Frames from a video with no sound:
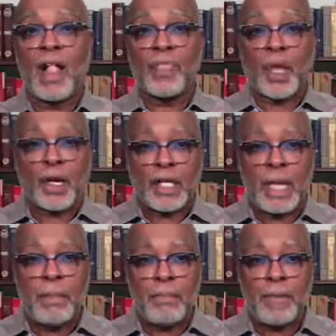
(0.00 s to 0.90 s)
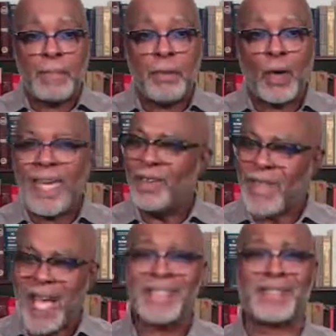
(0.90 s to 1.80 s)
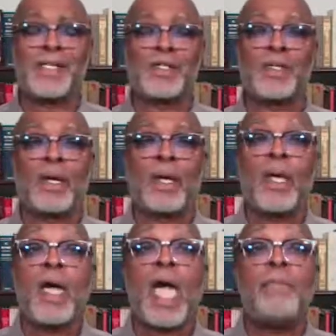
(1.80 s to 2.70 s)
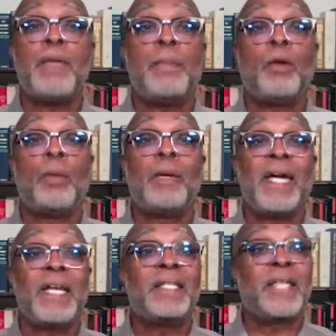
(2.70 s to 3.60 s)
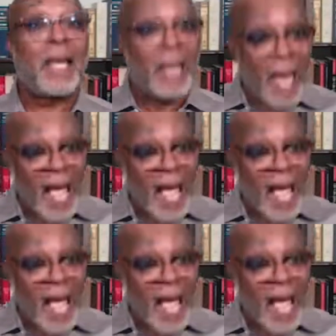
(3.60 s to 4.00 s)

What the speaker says: that are keeping people held hostage. And people are beginning to like